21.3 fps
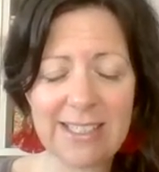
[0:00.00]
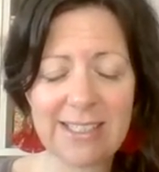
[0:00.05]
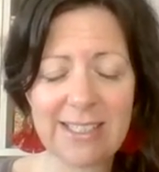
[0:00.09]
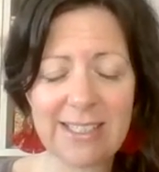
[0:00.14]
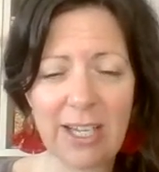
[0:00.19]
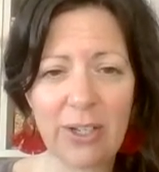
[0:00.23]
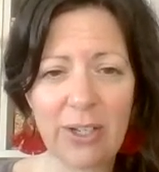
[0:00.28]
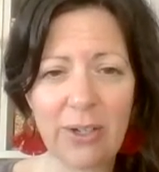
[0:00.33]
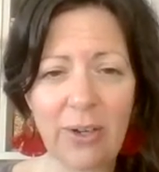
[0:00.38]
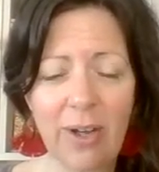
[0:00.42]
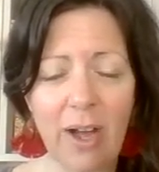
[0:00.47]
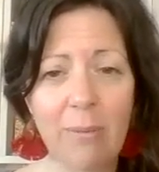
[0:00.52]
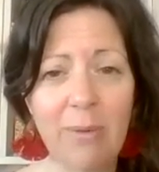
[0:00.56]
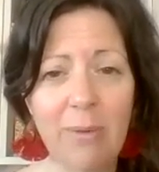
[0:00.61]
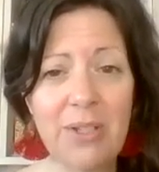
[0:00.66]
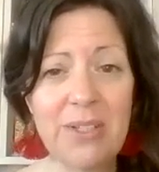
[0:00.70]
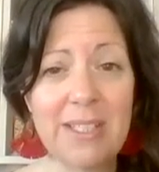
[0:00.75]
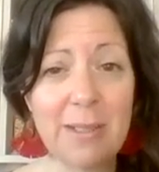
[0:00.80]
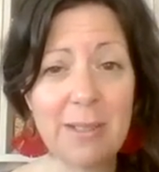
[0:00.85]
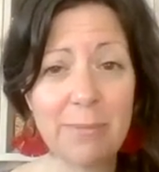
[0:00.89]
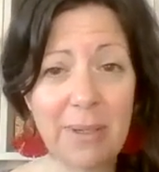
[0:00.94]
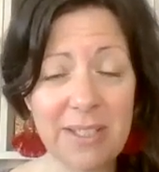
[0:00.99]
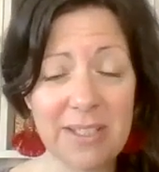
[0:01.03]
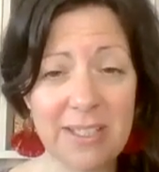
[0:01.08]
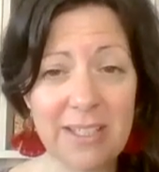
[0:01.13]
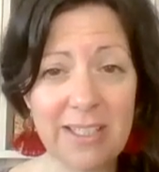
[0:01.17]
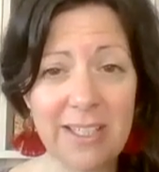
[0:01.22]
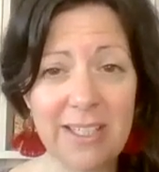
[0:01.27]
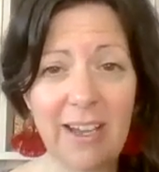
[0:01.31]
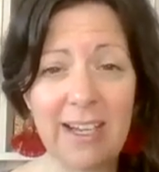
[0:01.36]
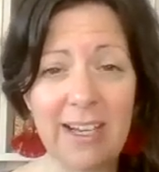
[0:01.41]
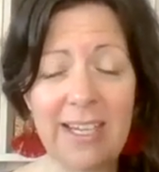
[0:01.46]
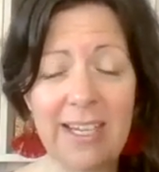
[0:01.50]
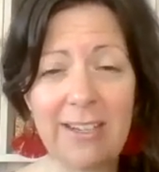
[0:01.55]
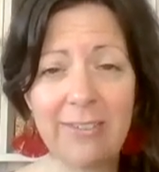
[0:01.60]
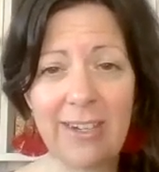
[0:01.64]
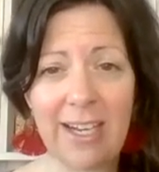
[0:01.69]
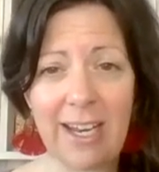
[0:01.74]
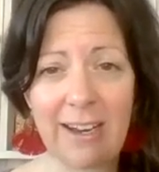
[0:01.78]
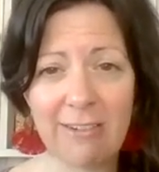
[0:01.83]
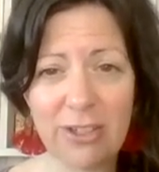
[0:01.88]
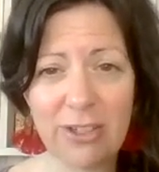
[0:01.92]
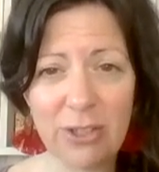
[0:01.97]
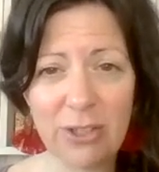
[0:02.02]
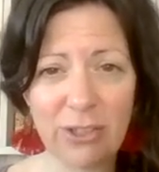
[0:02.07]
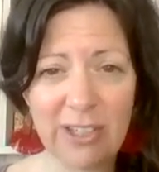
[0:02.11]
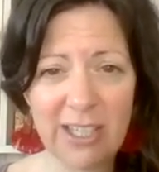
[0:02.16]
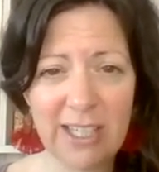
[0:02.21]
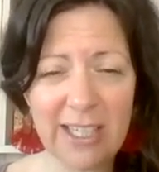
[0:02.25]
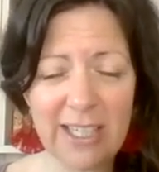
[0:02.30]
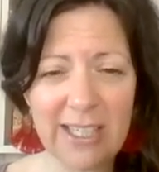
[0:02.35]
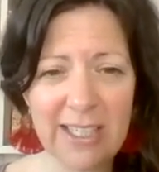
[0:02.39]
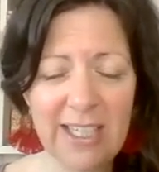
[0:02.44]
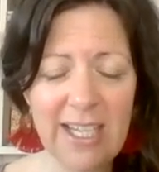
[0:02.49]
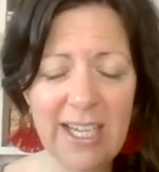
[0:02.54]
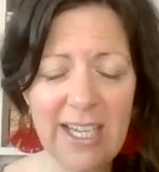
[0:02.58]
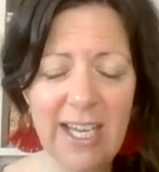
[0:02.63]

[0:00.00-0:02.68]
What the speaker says: So I'm Lucinda Button, I live in Leradora.